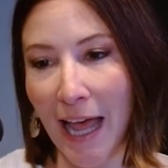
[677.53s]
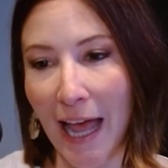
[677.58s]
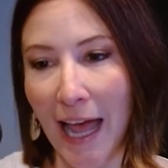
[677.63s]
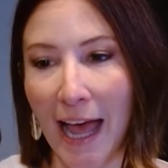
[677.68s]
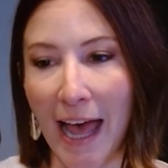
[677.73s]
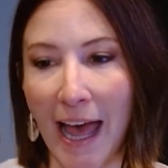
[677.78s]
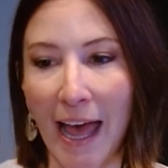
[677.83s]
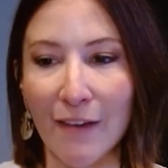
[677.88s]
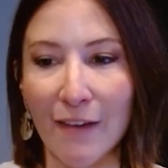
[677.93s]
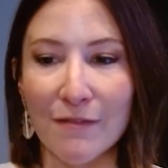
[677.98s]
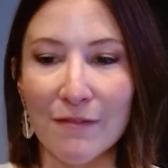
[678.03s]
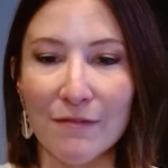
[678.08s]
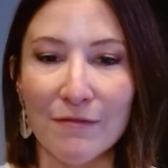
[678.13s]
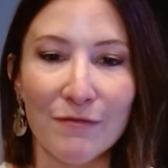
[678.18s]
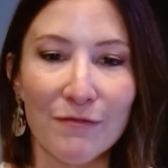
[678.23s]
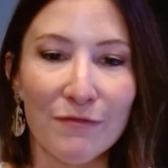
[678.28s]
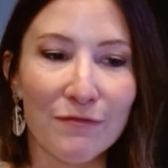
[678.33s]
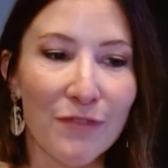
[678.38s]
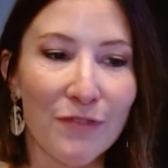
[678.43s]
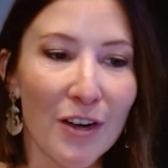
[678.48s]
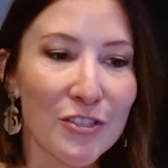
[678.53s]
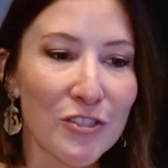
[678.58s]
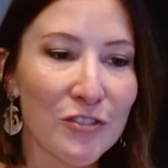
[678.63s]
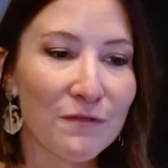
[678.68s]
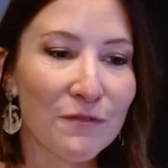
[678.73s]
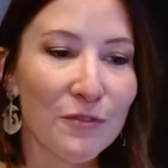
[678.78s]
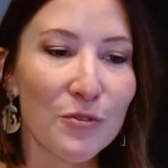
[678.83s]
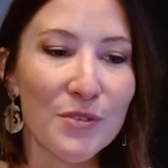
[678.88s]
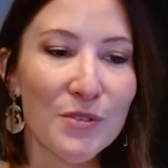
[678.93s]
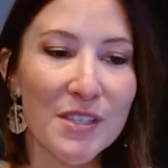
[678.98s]
And fresh
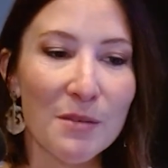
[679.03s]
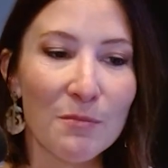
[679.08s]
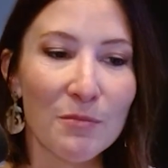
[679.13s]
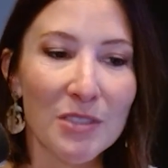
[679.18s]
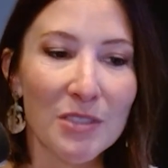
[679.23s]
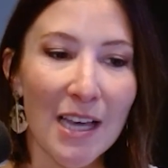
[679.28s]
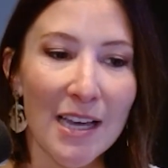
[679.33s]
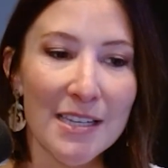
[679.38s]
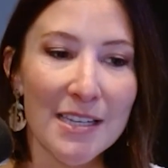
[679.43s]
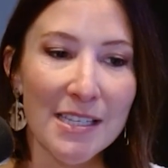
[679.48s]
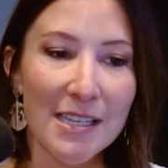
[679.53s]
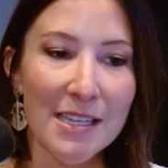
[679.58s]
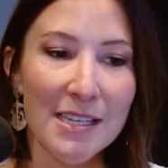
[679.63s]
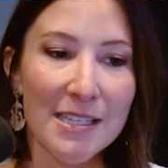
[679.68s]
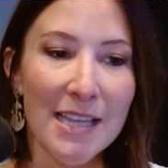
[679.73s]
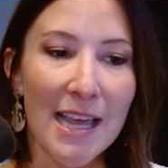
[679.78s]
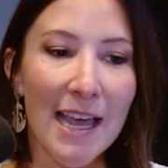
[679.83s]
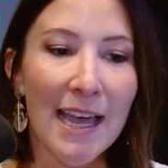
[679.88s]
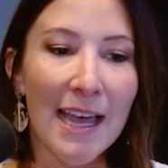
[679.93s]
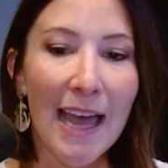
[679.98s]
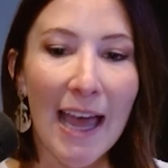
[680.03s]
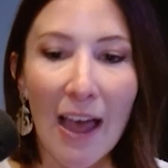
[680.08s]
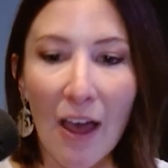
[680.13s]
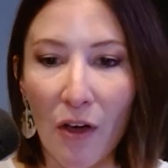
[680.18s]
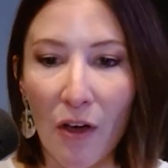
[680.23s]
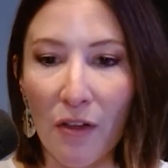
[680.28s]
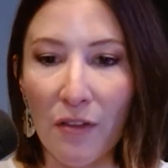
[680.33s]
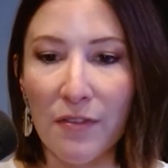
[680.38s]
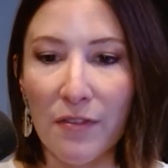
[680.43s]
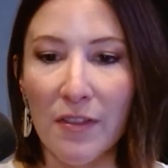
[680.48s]
fruit symbolizes
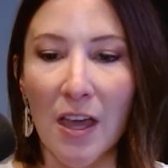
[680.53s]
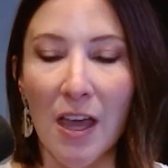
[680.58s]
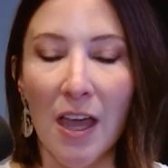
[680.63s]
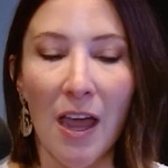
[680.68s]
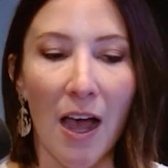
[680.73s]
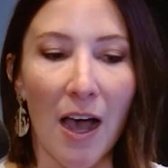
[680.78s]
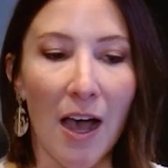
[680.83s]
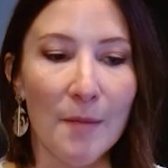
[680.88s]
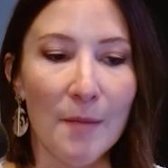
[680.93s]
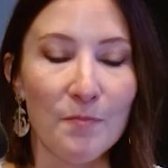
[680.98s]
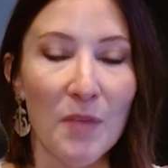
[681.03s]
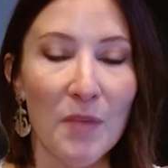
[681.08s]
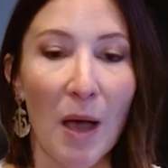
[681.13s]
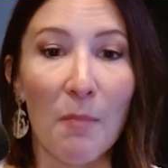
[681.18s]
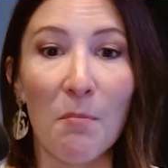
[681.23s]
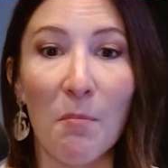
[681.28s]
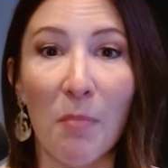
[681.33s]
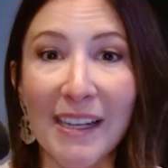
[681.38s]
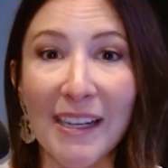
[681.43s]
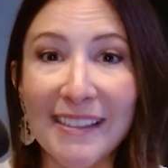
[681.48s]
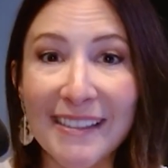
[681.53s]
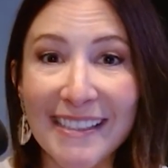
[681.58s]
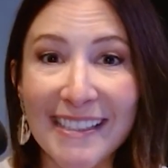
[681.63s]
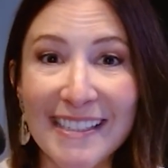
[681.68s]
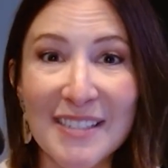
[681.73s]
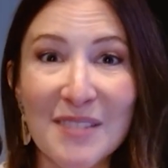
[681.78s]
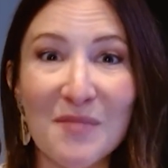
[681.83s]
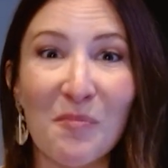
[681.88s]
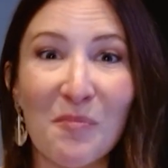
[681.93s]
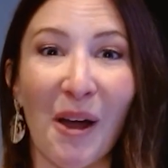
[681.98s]
health,
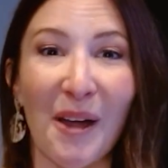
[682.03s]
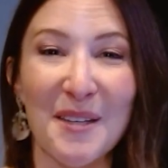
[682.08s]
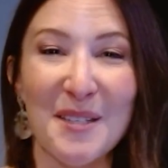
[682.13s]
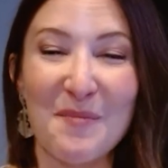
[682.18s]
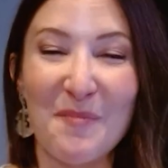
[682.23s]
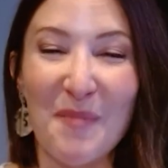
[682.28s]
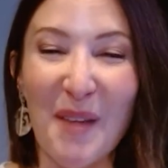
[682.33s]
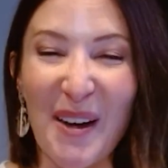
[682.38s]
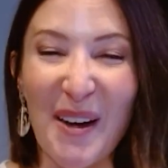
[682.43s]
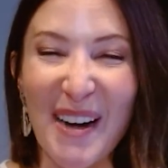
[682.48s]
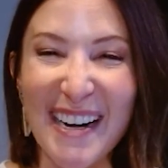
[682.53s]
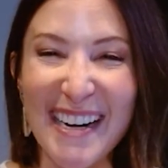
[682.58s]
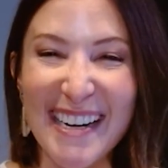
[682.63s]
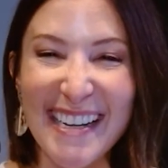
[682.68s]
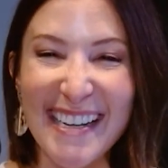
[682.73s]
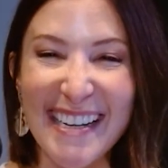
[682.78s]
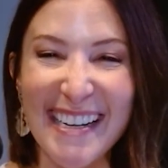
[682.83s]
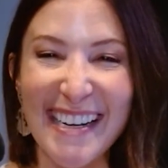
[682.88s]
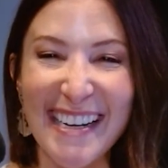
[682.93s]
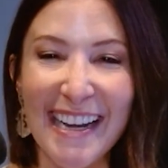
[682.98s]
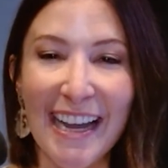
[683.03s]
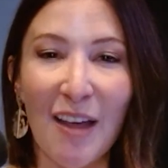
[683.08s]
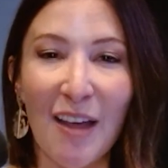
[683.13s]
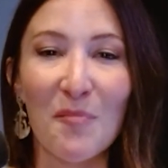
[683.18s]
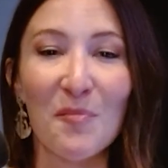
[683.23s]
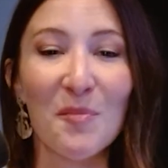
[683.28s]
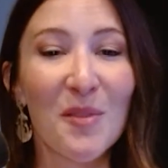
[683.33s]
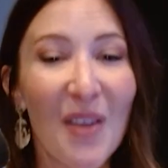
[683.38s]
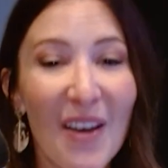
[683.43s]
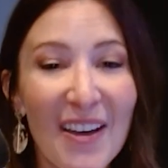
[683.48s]
abundance, prosperity.
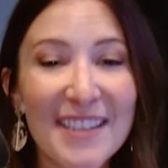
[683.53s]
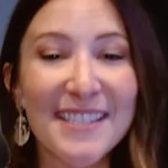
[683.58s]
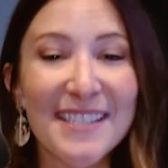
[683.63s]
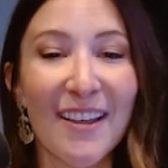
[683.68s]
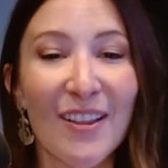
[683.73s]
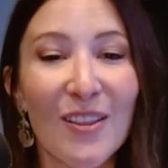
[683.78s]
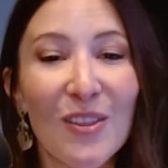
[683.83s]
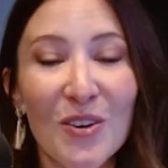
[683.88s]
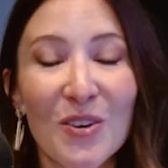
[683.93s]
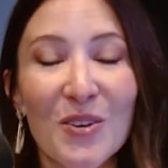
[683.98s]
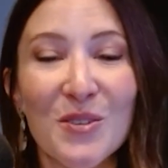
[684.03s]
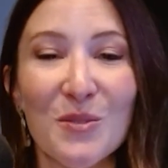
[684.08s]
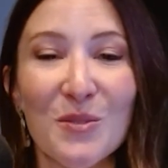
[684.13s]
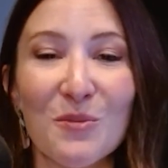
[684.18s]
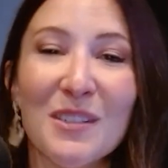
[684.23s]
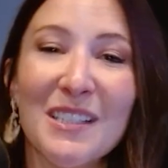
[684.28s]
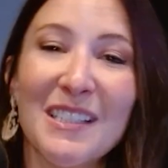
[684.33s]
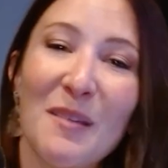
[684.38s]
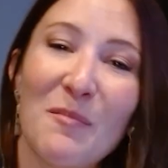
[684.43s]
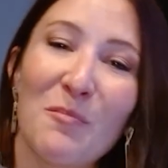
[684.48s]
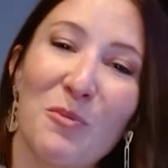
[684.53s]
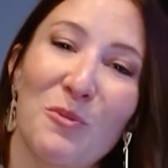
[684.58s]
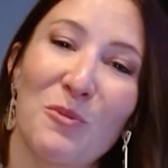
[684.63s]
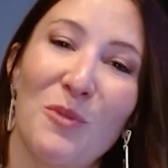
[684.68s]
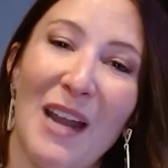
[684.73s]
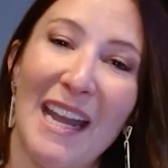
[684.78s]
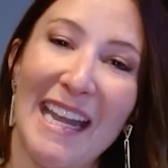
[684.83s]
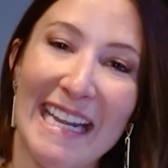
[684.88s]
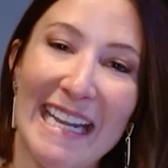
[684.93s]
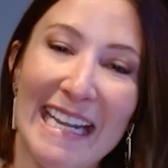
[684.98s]
Plus, it looks really
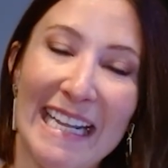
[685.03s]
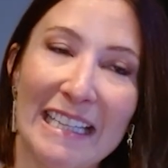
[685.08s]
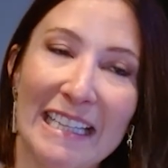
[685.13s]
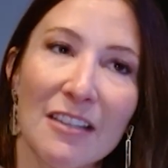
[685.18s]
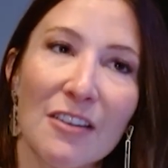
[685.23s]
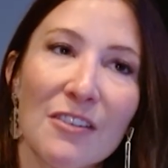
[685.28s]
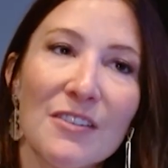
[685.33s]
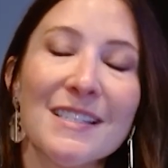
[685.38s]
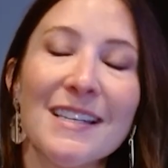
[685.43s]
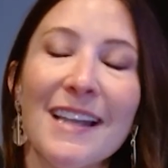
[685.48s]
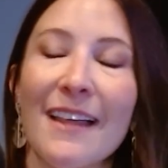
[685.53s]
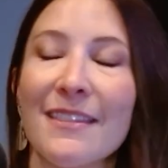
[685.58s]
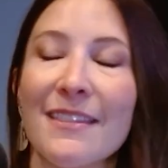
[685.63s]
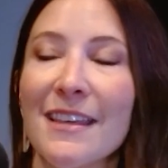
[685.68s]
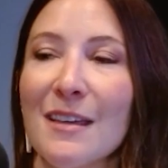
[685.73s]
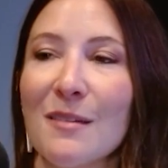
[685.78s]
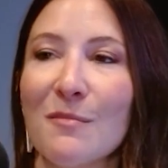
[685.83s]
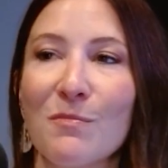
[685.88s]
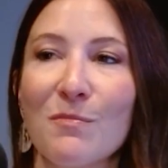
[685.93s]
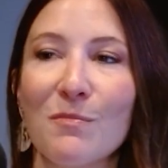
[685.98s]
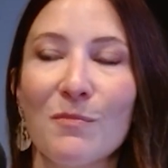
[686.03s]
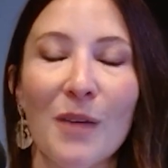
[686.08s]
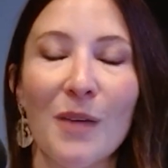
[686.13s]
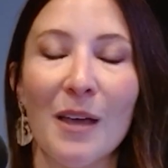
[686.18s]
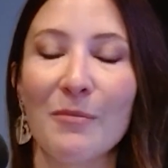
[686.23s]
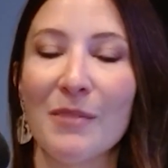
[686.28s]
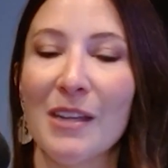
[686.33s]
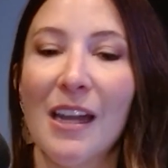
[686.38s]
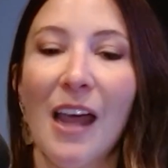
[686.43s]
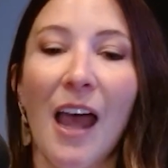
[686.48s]
pretty. There's nothing,
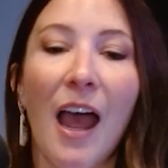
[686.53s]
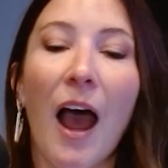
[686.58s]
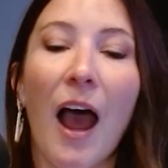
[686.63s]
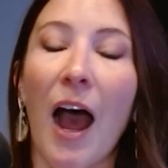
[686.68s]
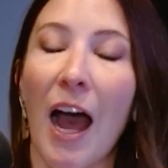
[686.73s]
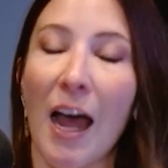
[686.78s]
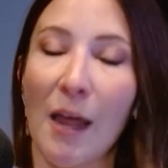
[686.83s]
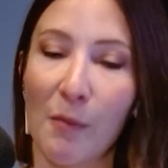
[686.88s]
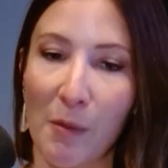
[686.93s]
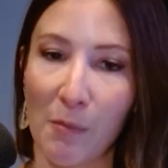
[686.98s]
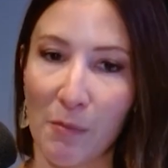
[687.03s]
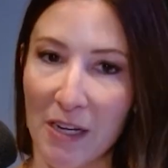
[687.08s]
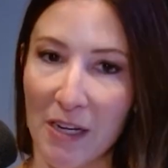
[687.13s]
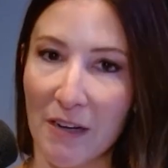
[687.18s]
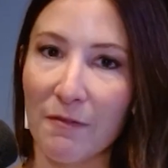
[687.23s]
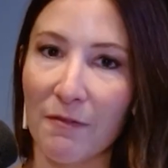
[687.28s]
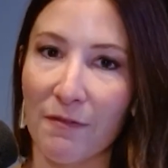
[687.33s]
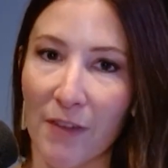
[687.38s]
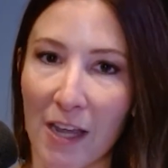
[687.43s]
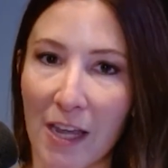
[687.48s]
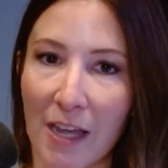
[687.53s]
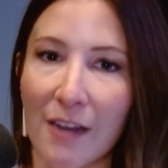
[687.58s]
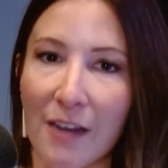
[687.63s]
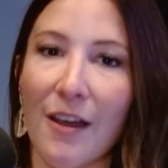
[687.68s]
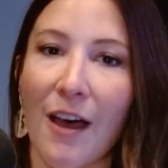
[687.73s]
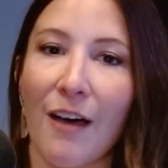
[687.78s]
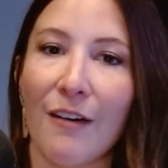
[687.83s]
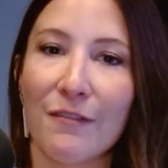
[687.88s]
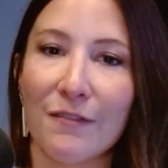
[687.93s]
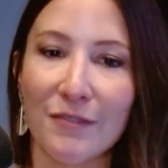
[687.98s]
I'm a big fan
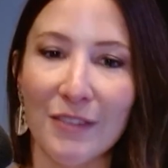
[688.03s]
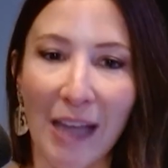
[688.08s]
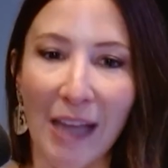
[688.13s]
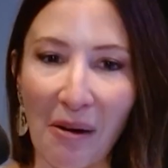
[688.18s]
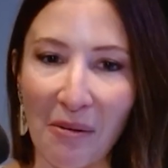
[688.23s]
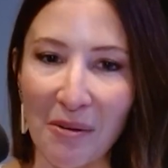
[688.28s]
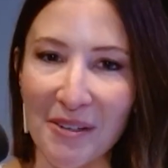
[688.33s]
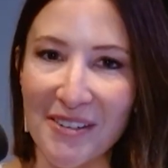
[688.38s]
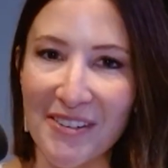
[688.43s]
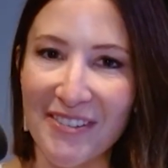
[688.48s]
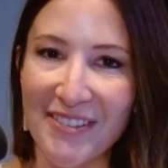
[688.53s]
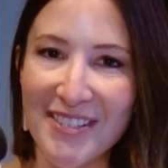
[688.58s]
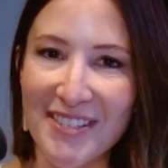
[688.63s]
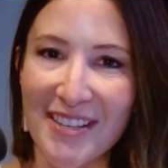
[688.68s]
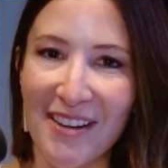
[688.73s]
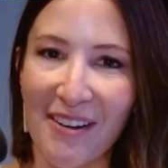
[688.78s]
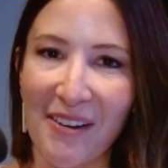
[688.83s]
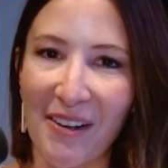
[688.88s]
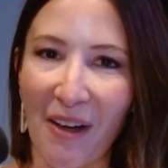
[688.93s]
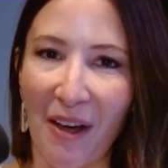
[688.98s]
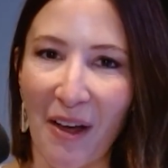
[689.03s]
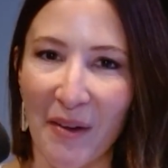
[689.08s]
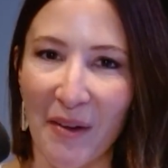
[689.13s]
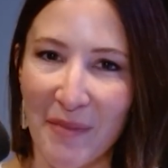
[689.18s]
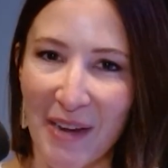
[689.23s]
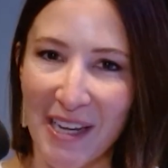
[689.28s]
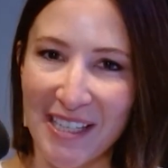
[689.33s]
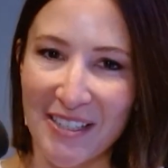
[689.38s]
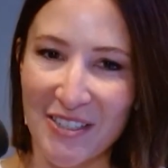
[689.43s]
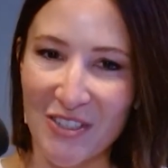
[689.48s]
of flowers on
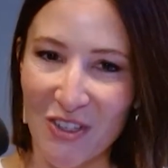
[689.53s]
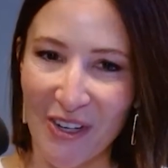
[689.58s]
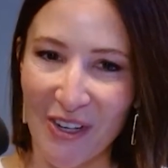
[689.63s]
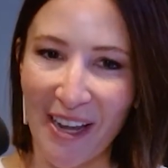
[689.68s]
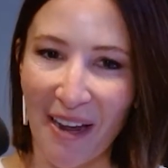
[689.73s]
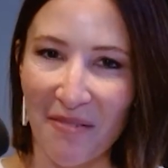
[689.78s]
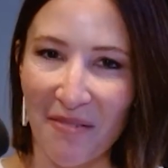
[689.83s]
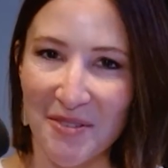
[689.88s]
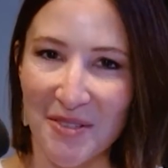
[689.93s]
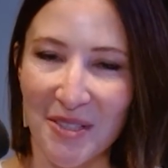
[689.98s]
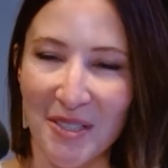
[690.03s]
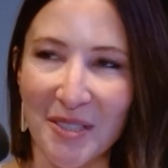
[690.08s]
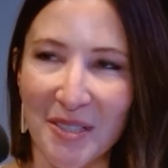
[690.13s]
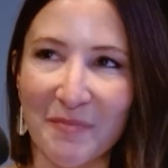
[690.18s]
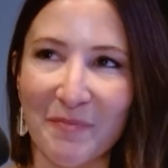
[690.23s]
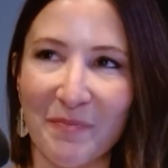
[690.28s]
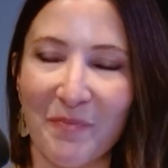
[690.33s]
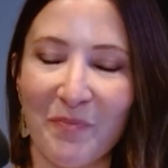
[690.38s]
my kitchen counter,